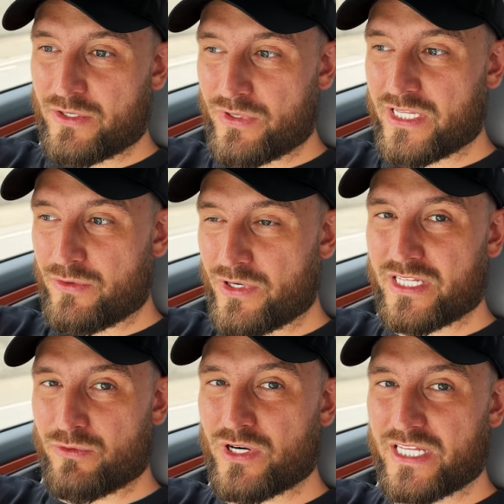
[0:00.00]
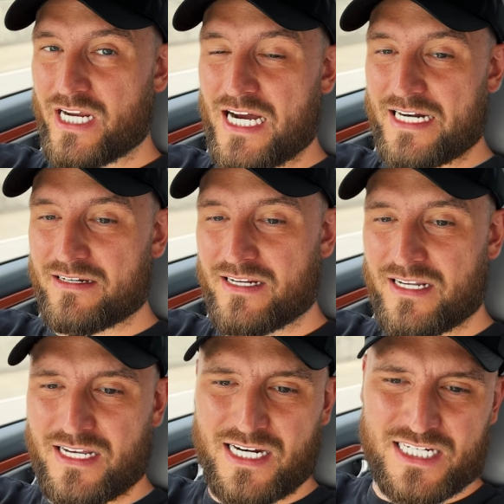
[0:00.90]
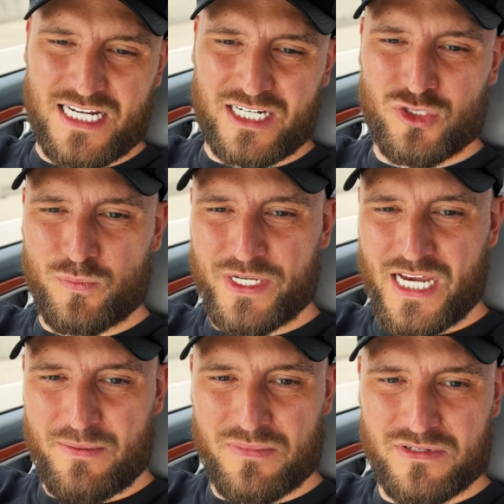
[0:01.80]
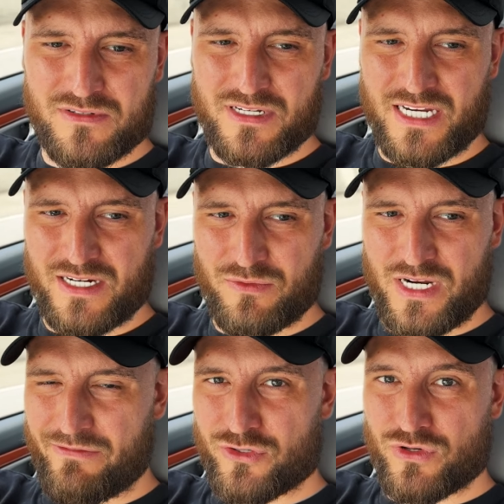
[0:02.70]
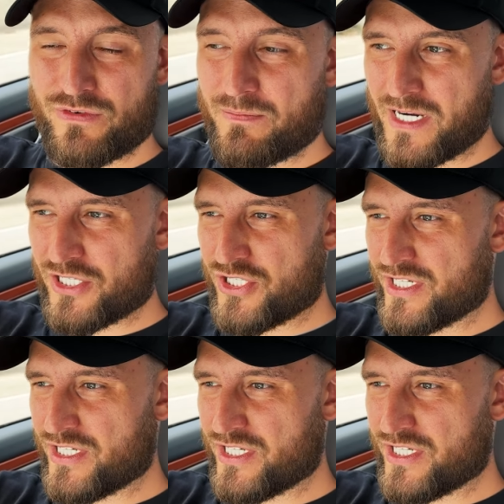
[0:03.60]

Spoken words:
really, really, really hot. And it's like 2 p.m. and we haven't driven much.